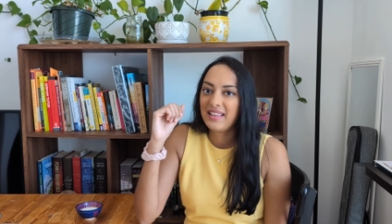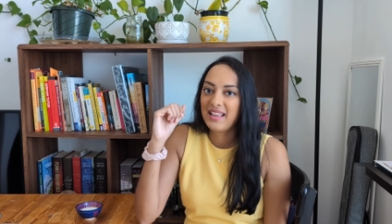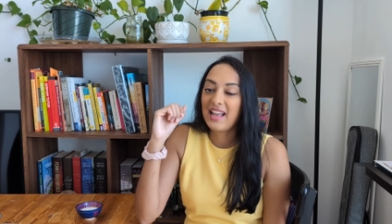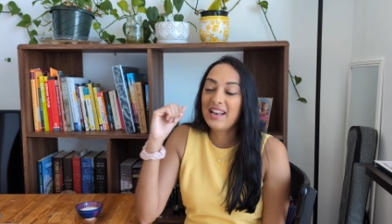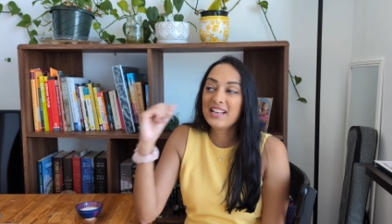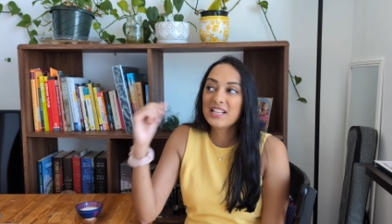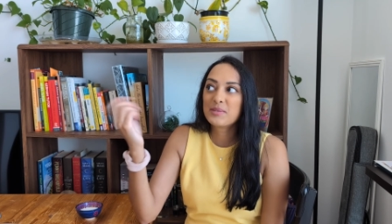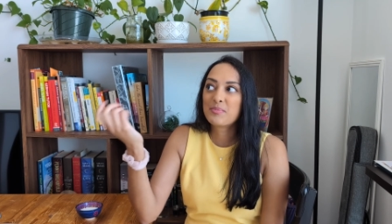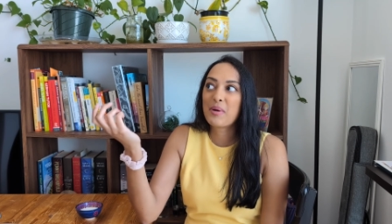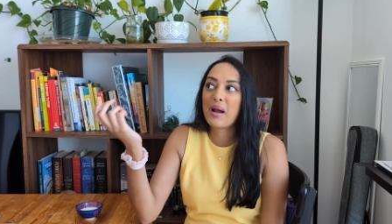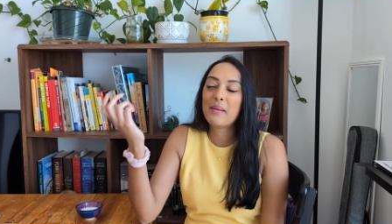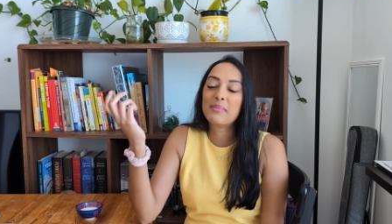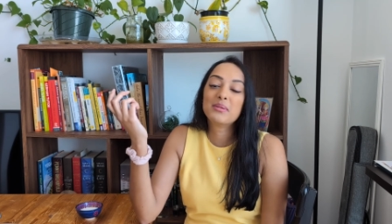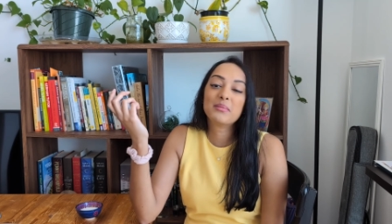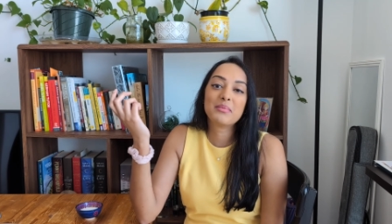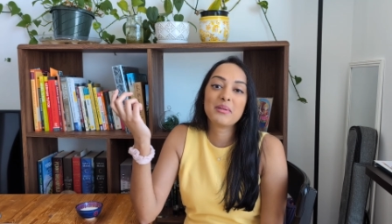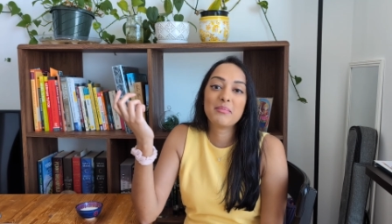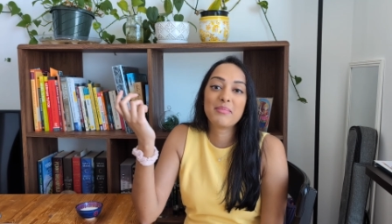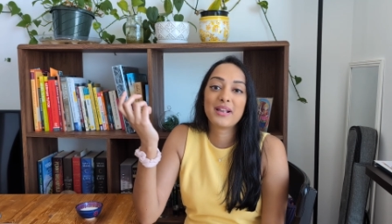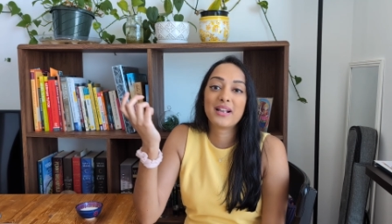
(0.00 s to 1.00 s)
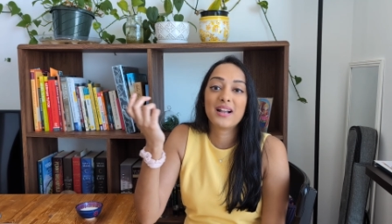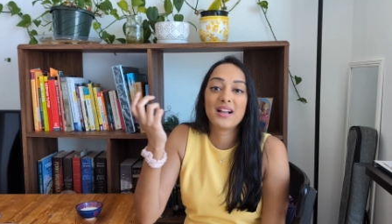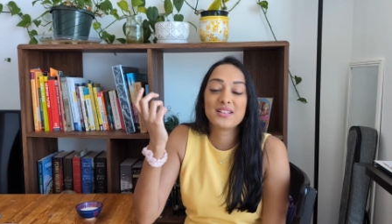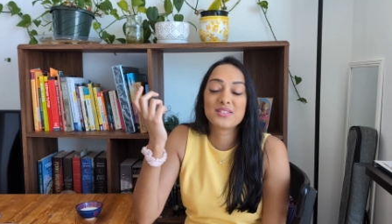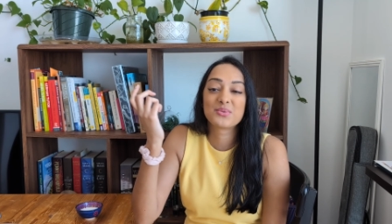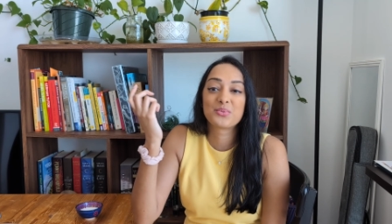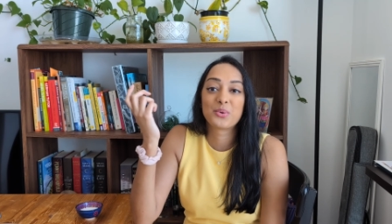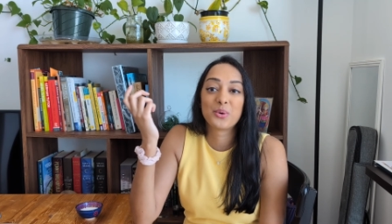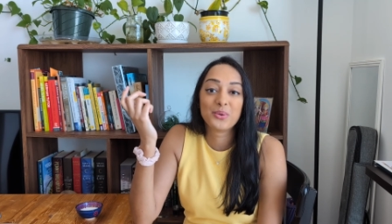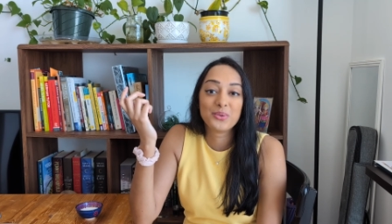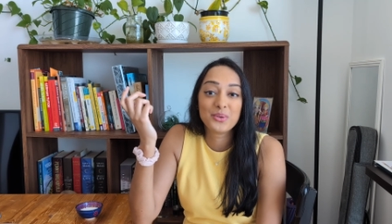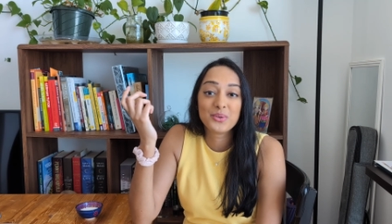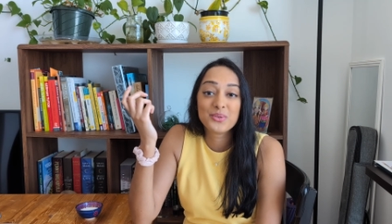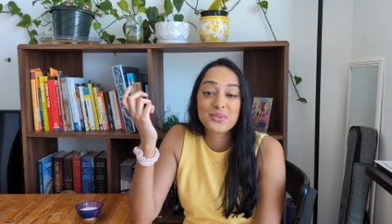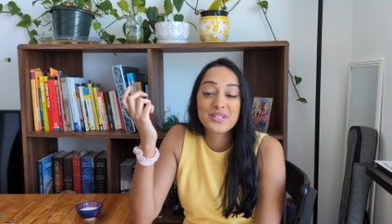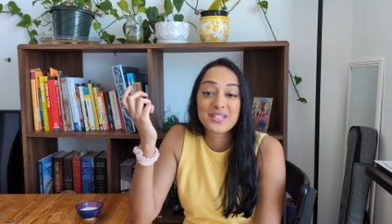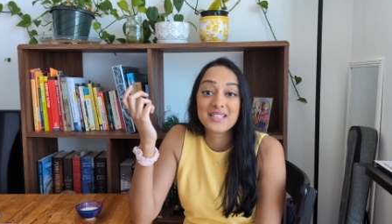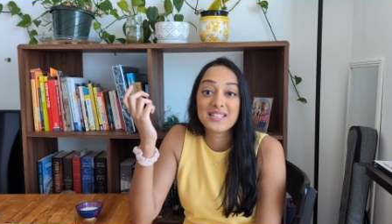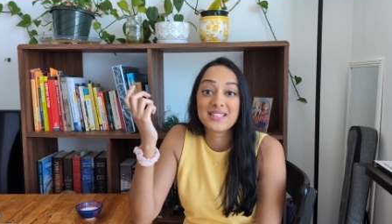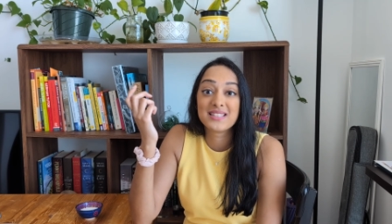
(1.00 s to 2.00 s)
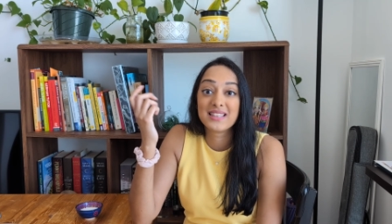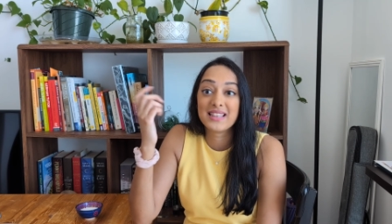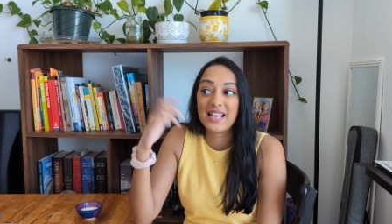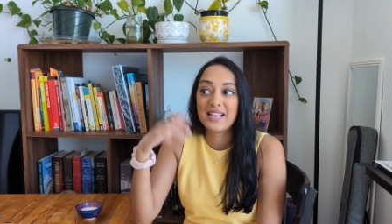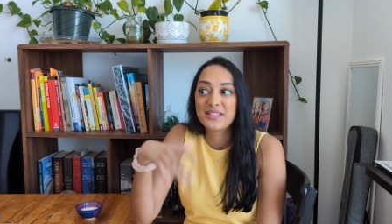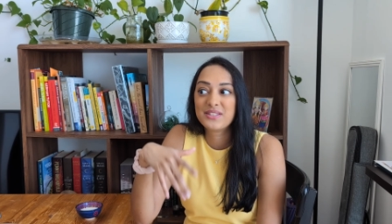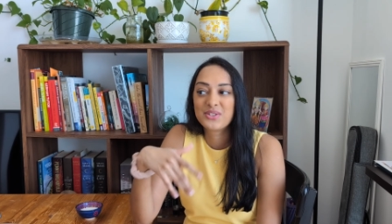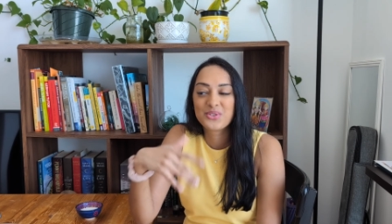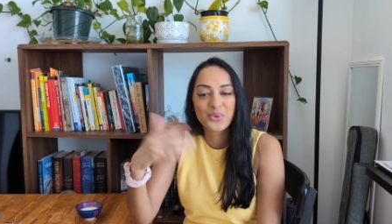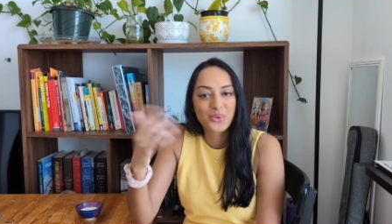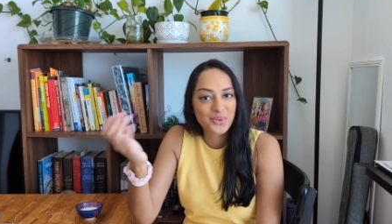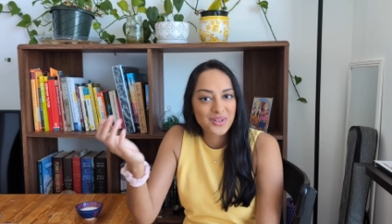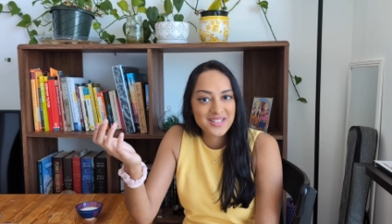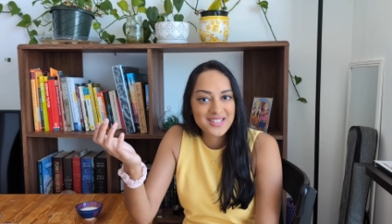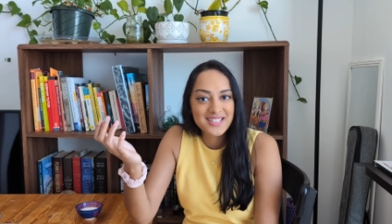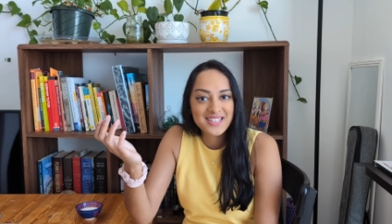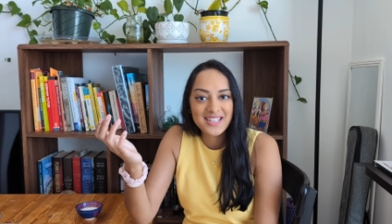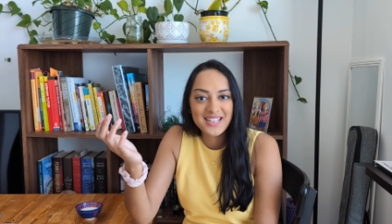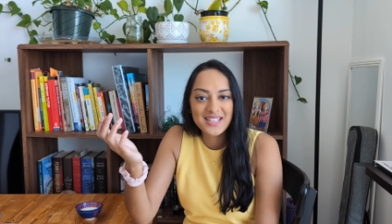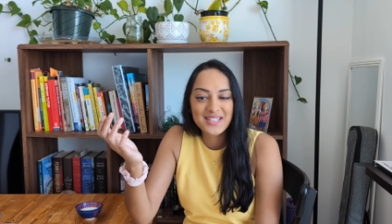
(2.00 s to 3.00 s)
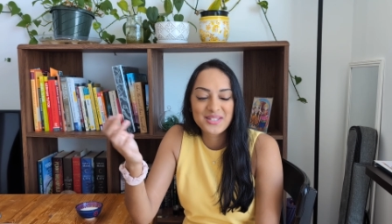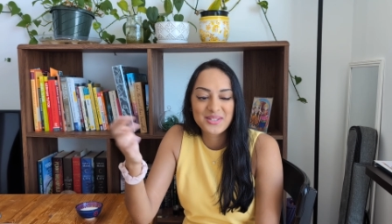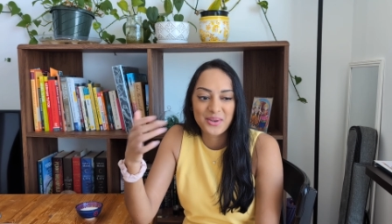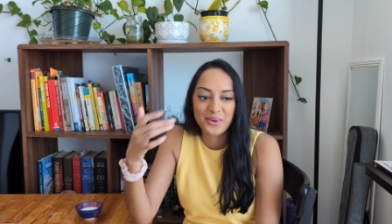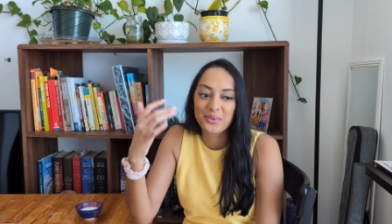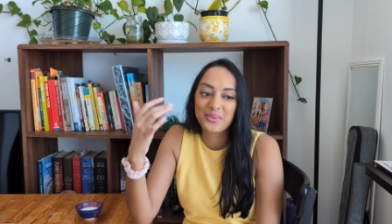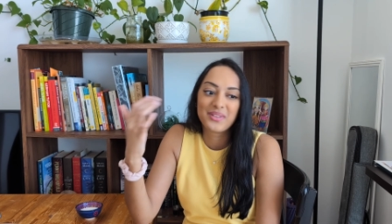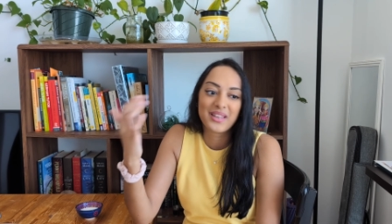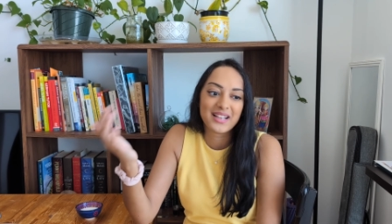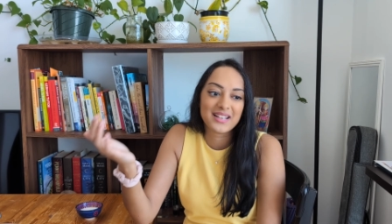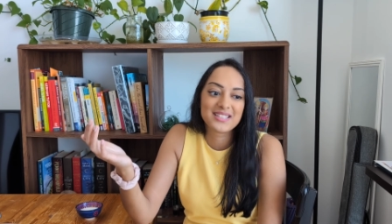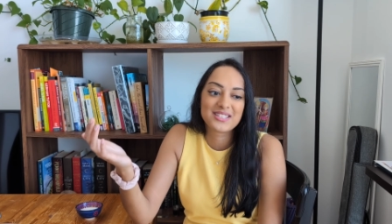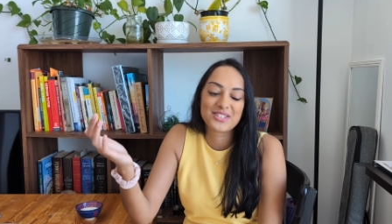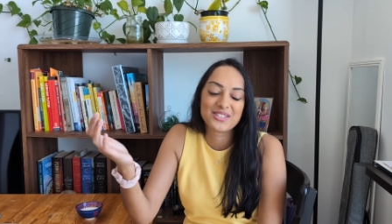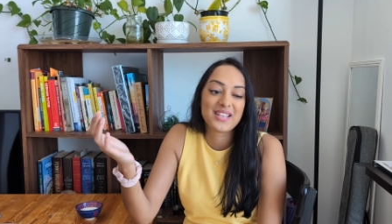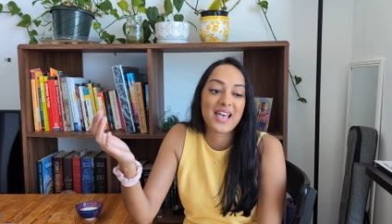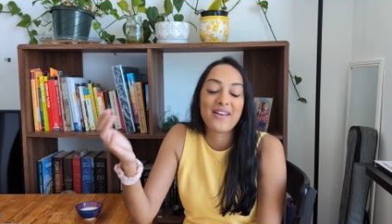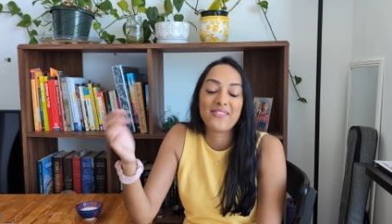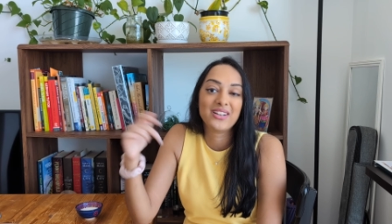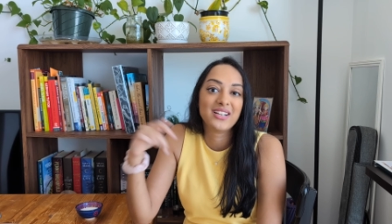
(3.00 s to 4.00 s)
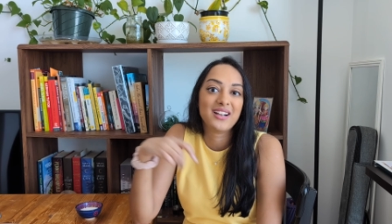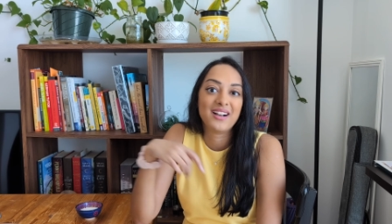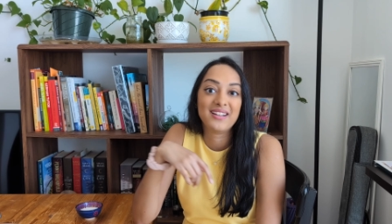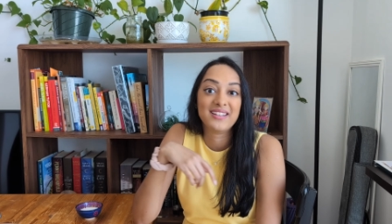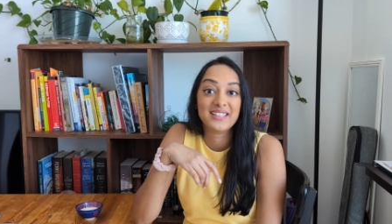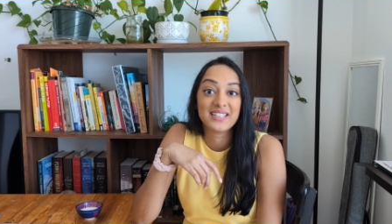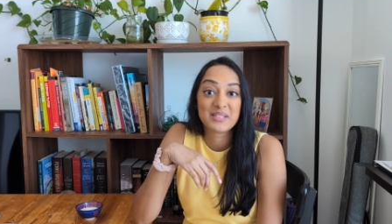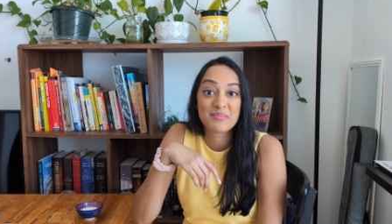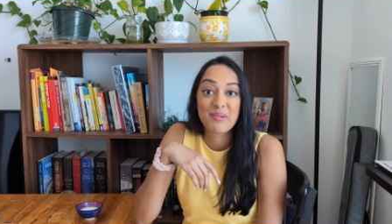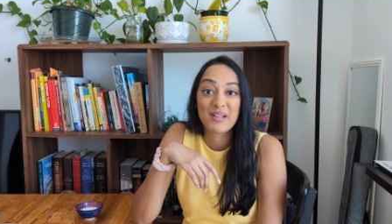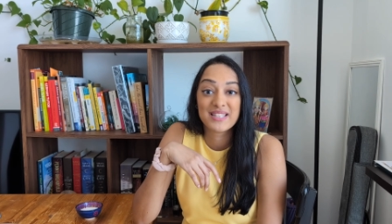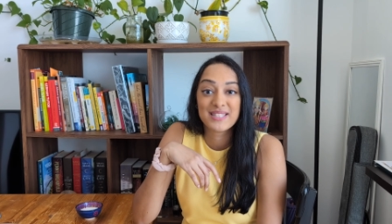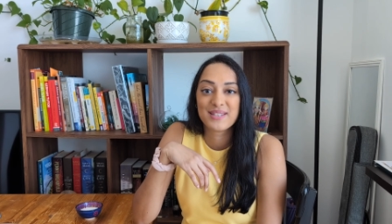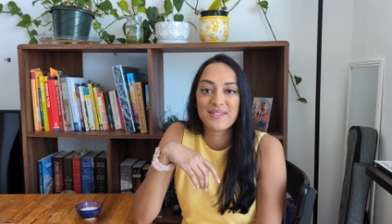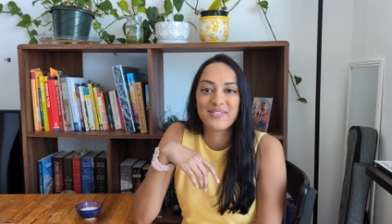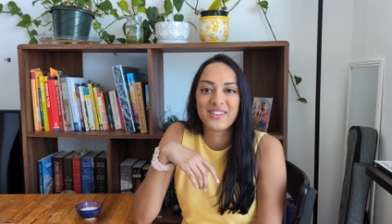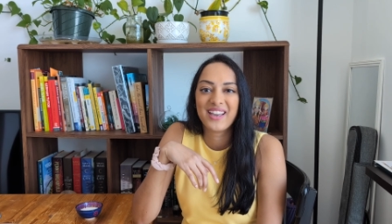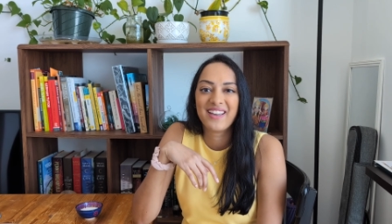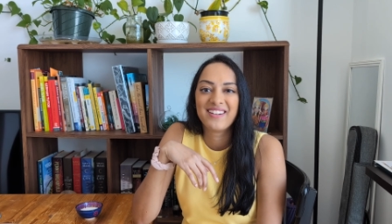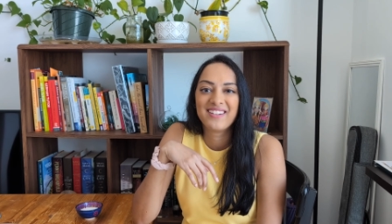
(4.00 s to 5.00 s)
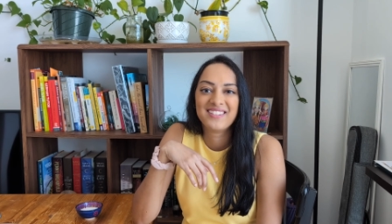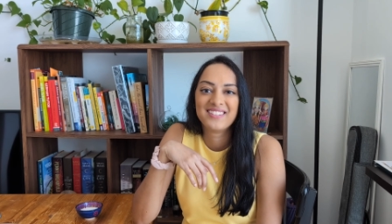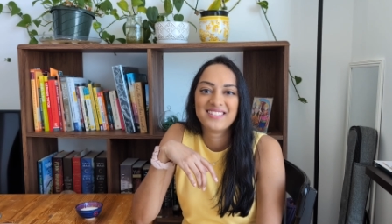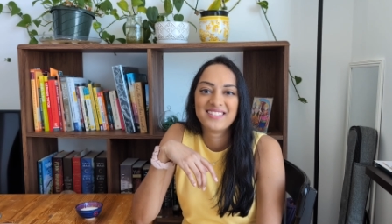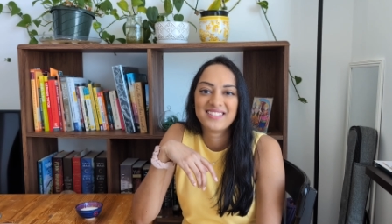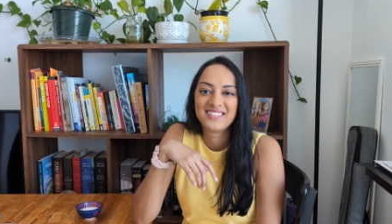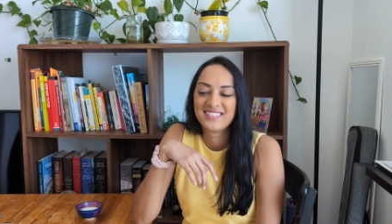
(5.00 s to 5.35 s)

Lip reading: And it's probably because Rhodos is less touristy, so things just haven't gotten expensive yet.